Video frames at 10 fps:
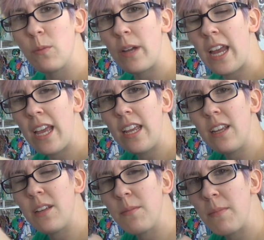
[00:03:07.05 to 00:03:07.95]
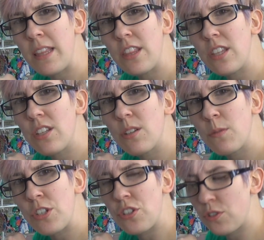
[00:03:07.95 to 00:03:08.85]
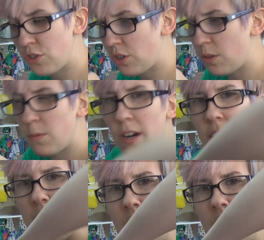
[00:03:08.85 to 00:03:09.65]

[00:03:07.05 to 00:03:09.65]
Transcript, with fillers: when I made the original shirt where I